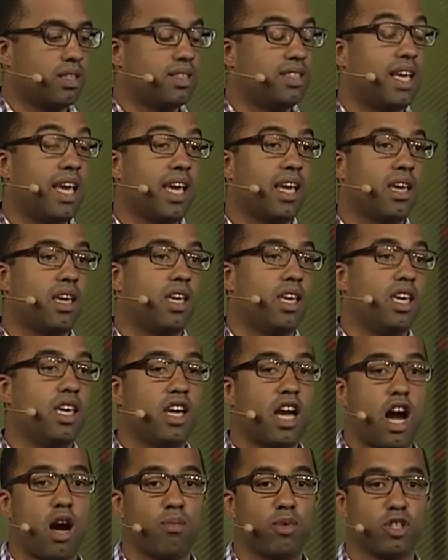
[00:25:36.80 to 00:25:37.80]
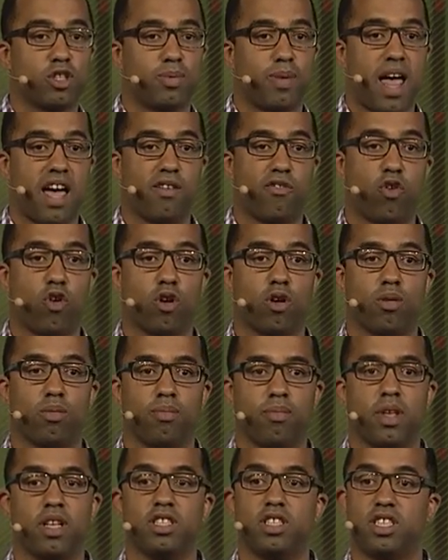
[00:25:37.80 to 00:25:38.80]
Take e-commerce
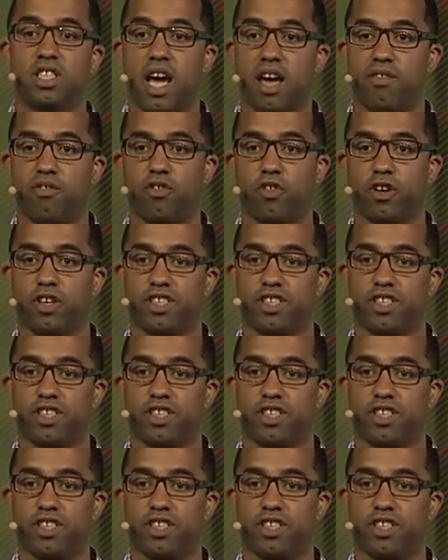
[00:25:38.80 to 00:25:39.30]
platform Jet, for